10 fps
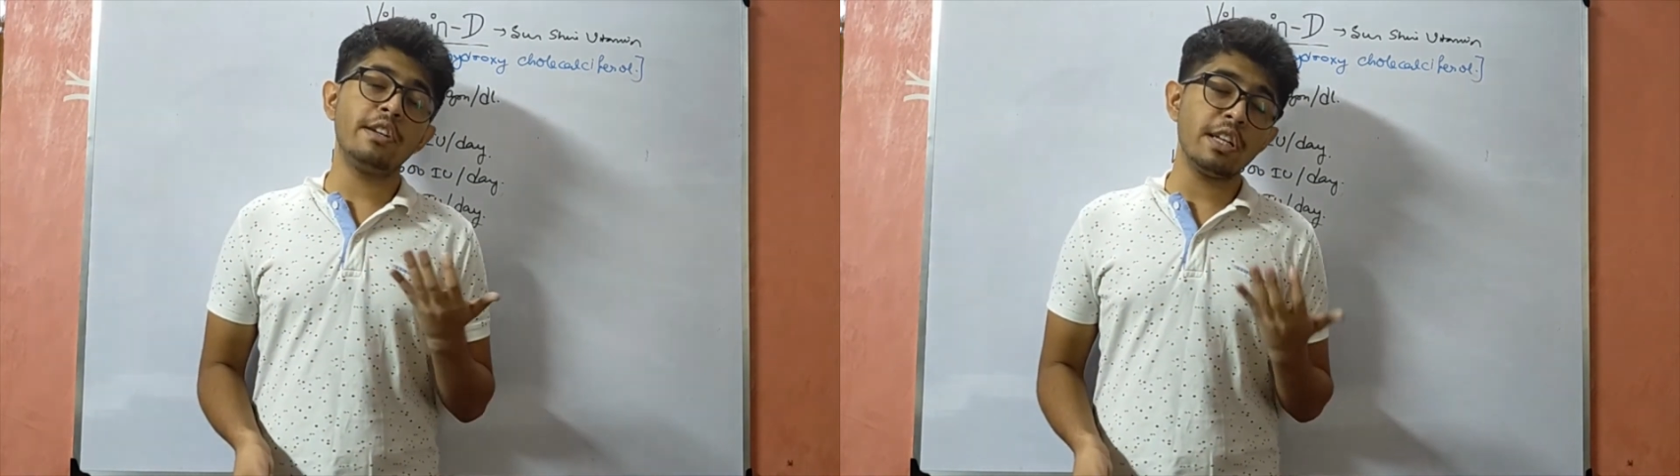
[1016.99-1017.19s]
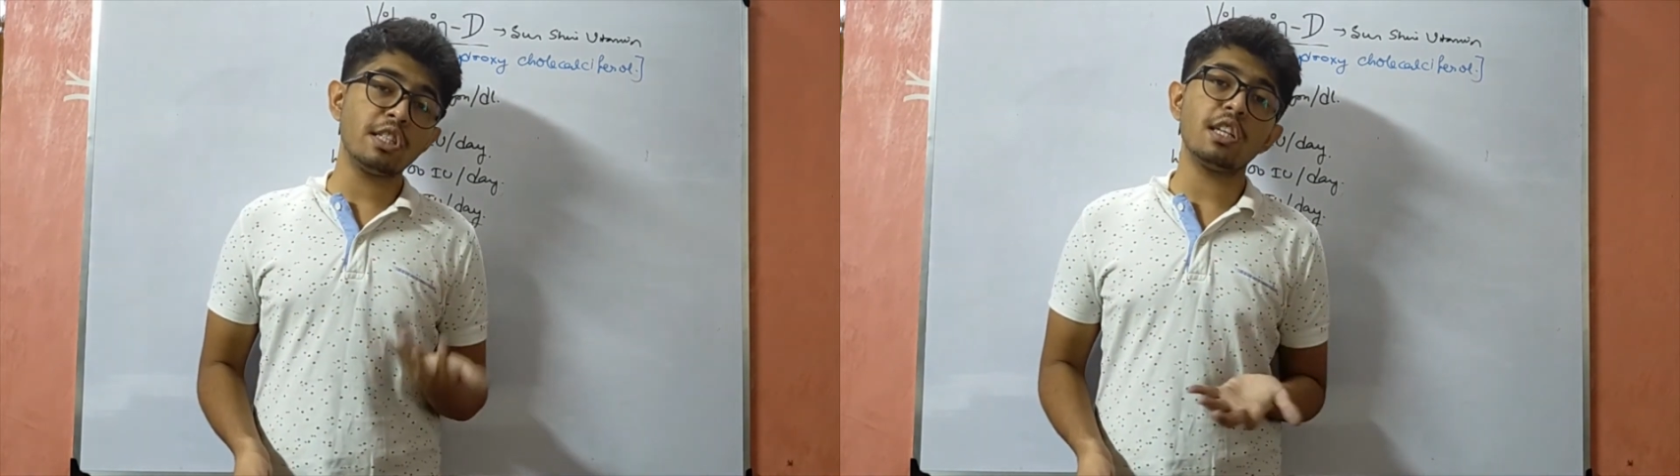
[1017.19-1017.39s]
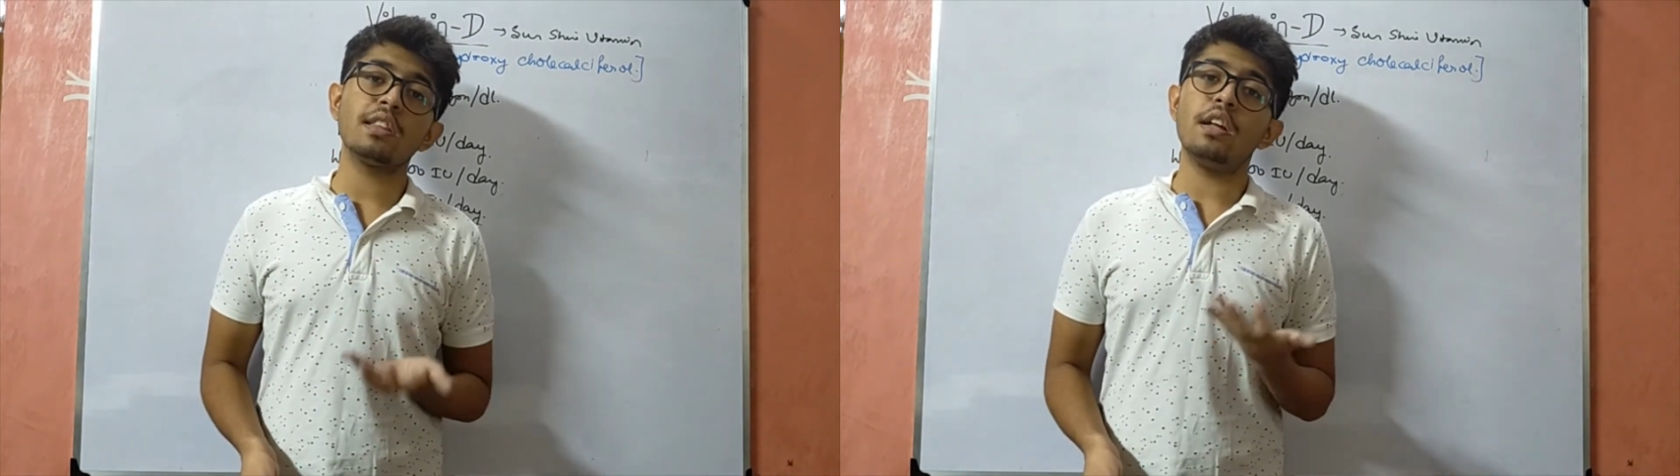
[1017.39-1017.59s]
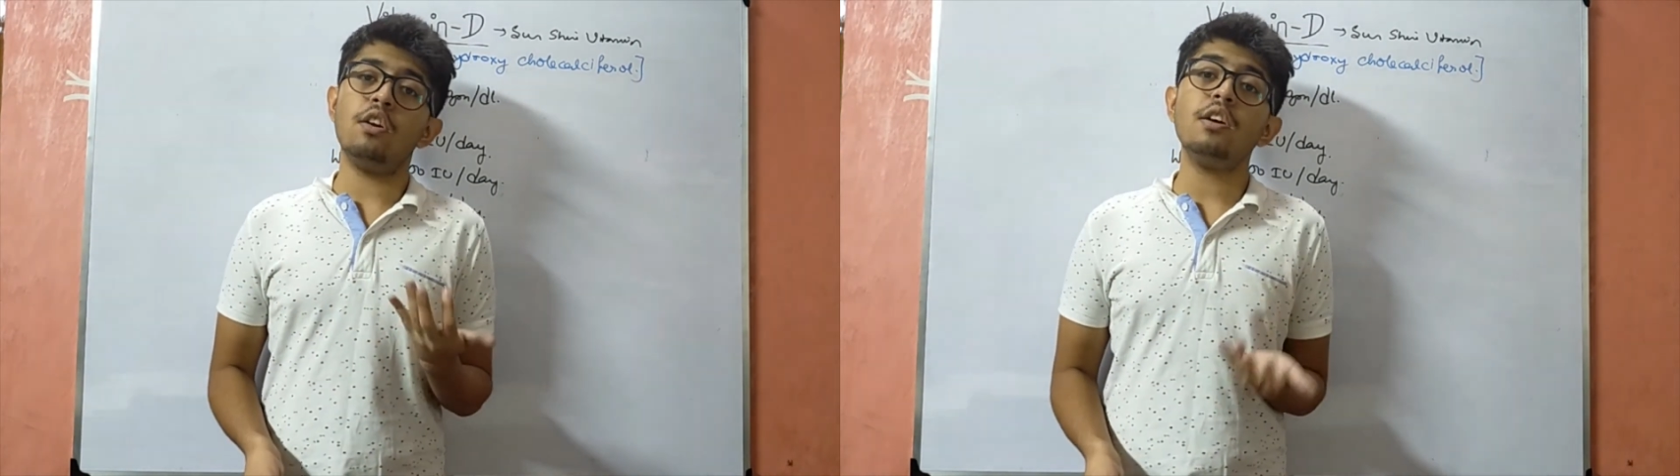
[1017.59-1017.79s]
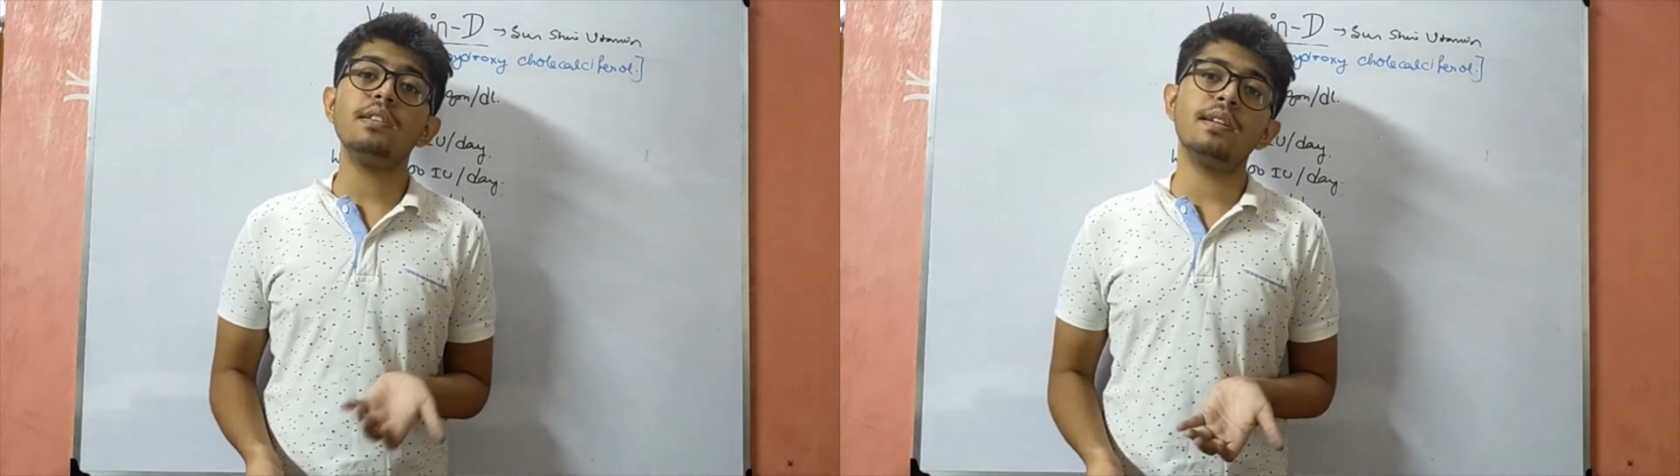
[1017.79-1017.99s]
reaching the
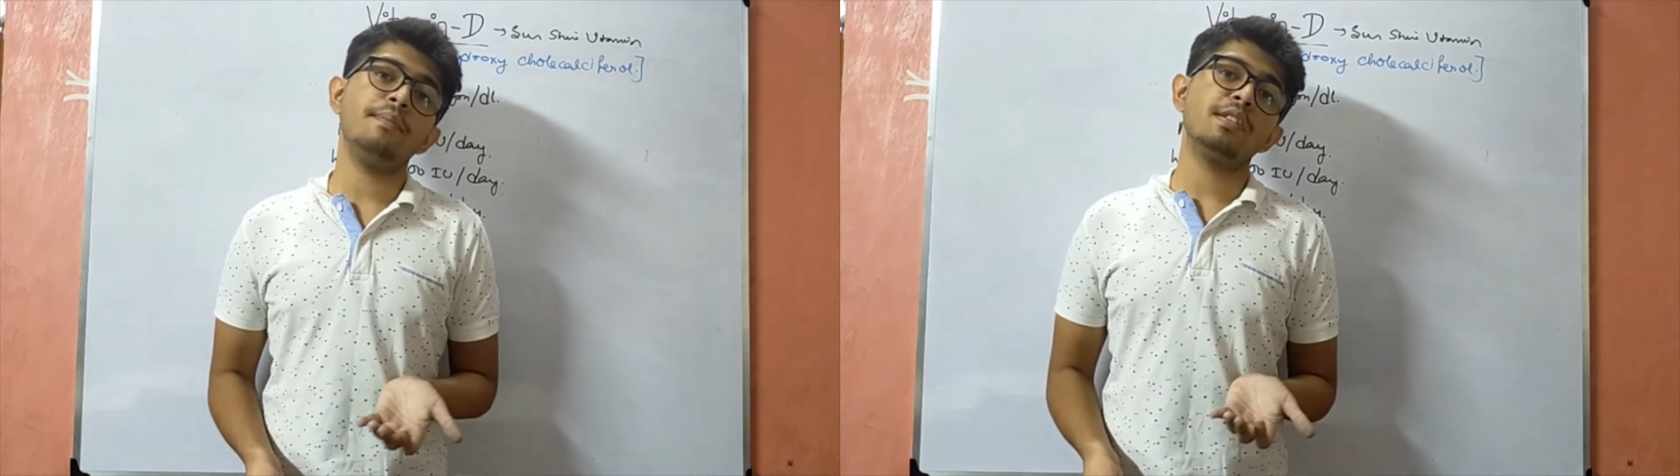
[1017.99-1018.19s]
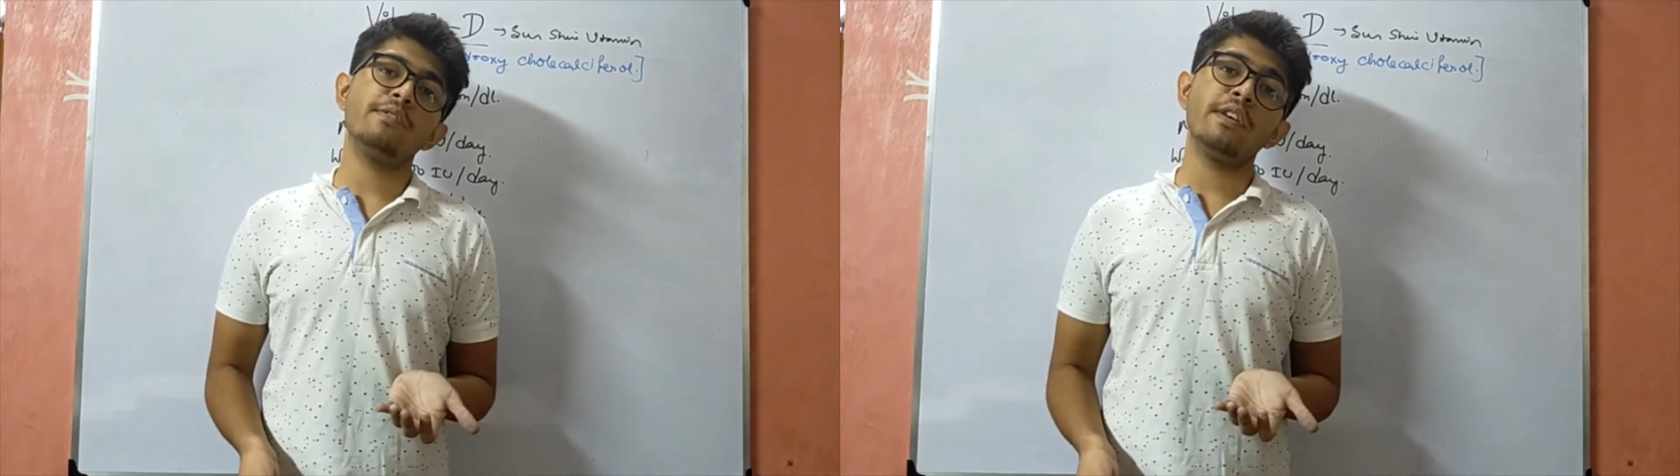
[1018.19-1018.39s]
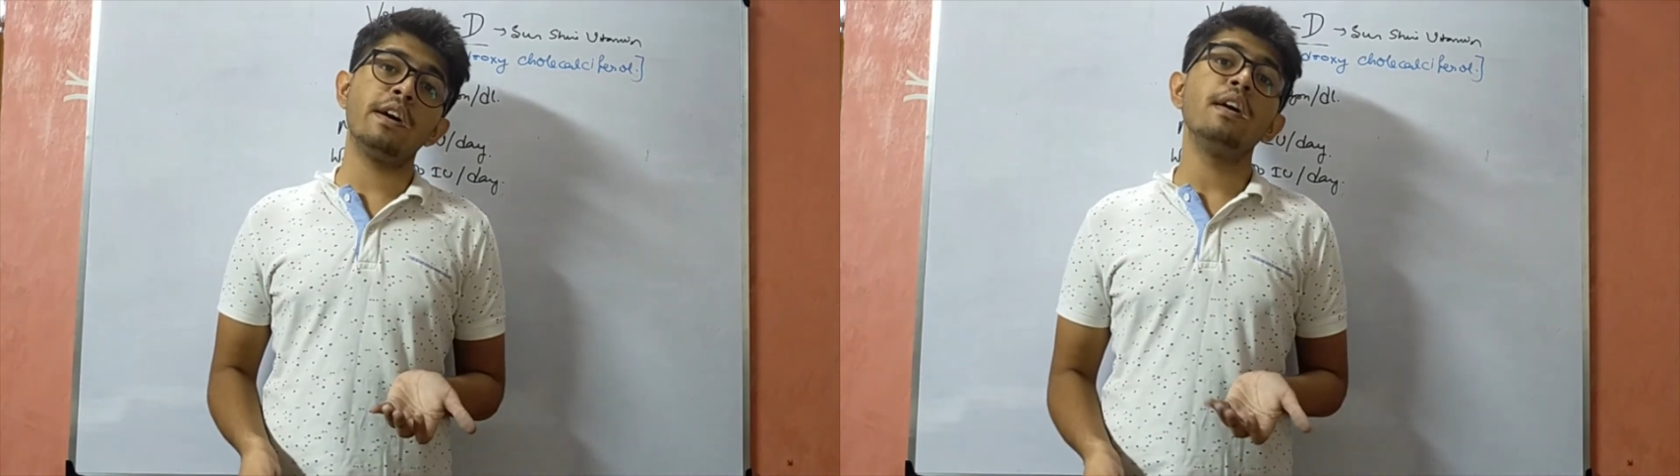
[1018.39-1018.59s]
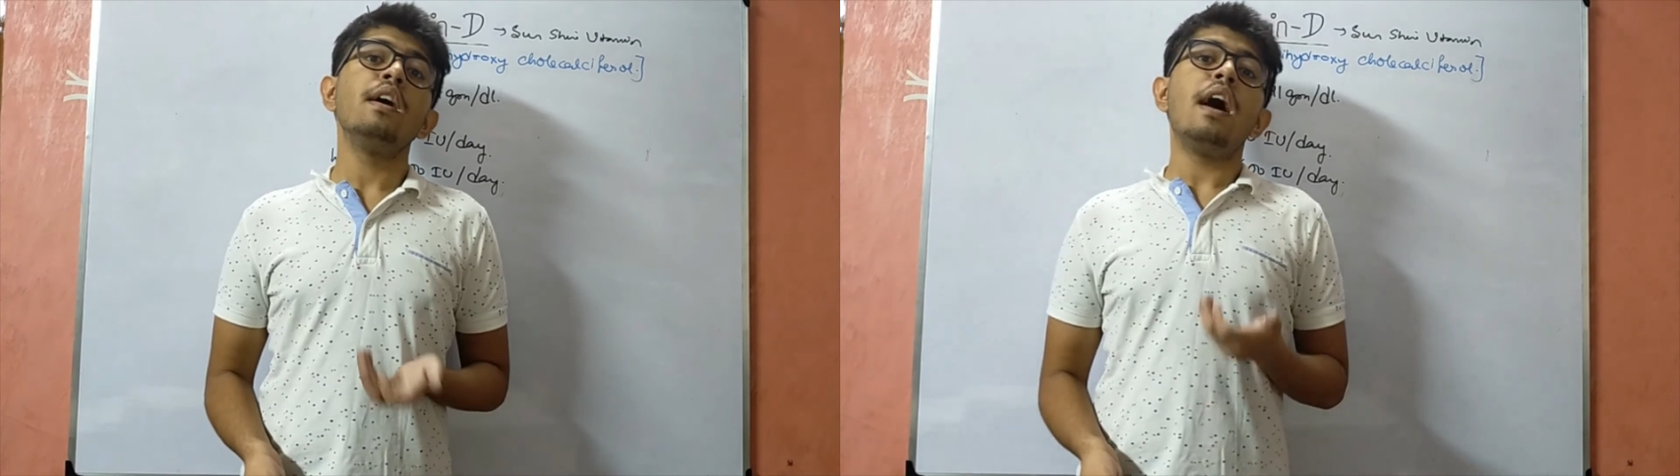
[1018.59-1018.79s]
northern hemisphere